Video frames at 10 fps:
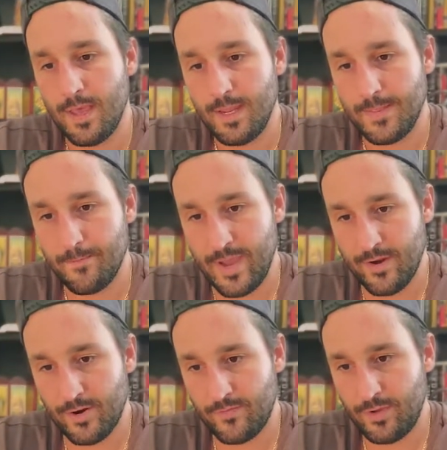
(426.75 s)
Yet the
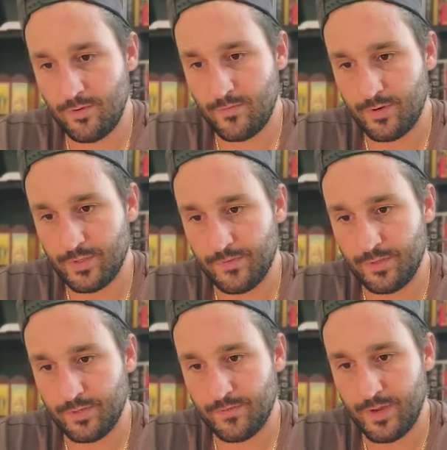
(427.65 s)
maker of the universe
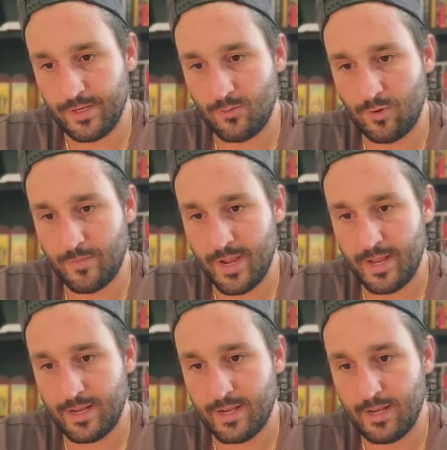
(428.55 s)
feels offended when
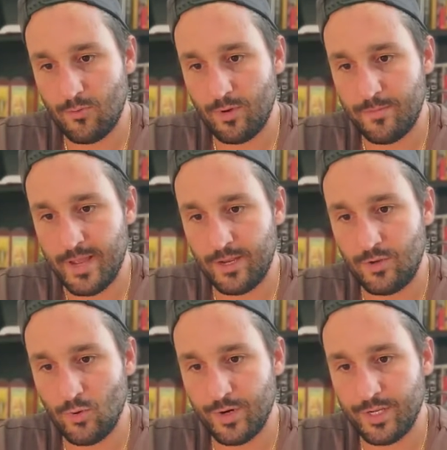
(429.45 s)
man when men
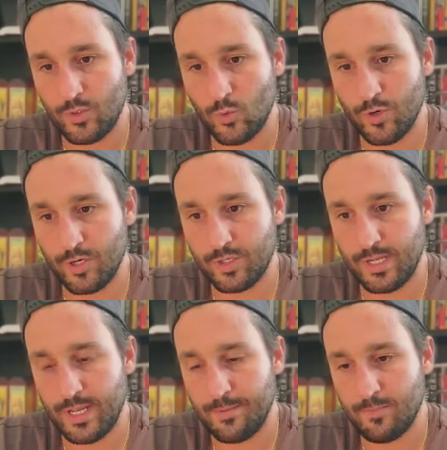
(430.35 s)
adore his works
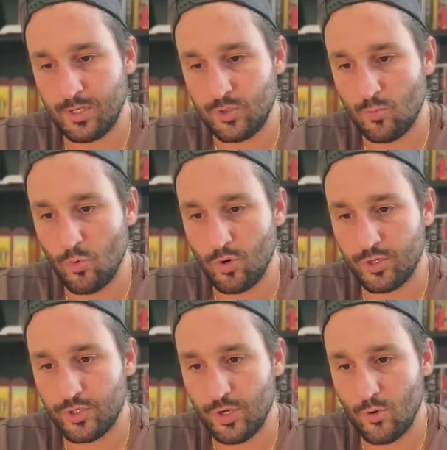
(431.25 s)
and much more
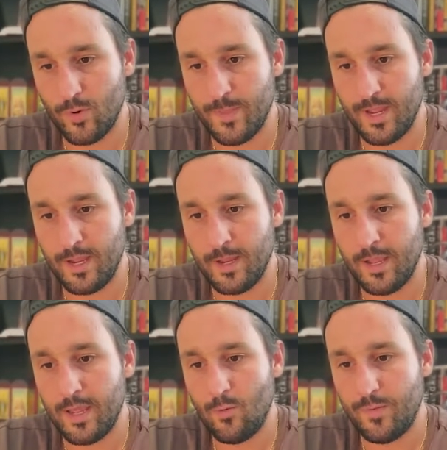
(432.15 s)
so when they
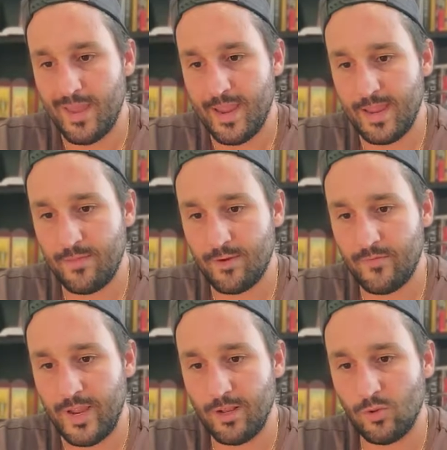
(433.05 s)
when they in their
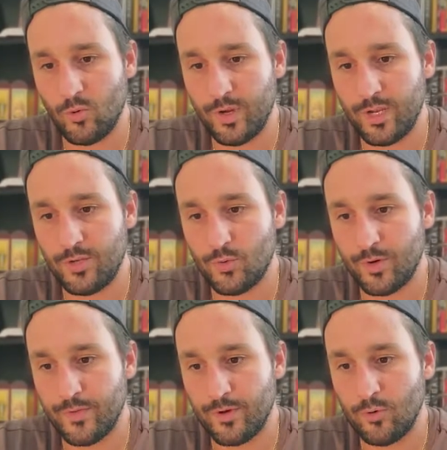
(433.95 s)
vainglory
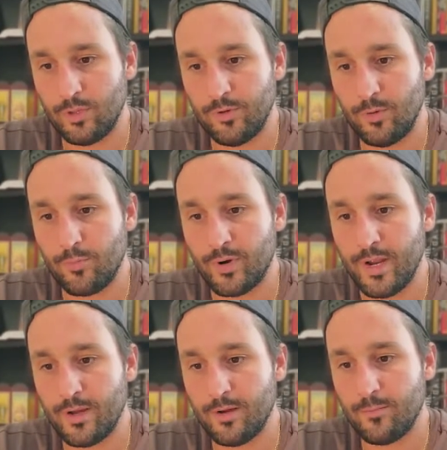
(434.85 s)
adore their own little
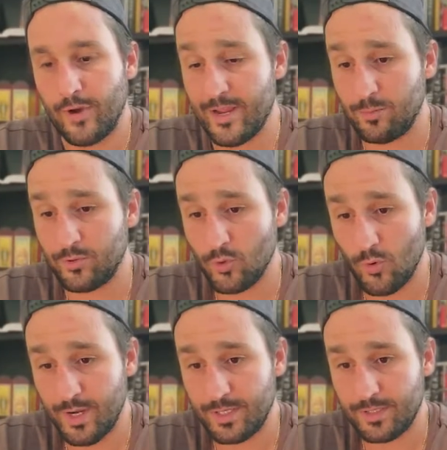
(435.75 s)
break, breakable
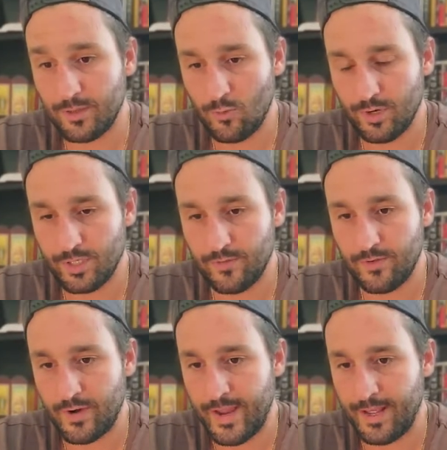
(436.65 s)
toys, the works of
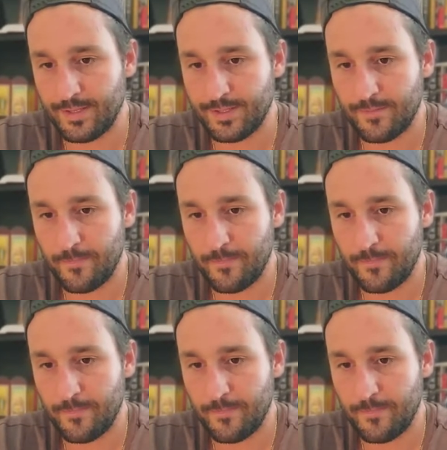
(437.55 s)
their hands.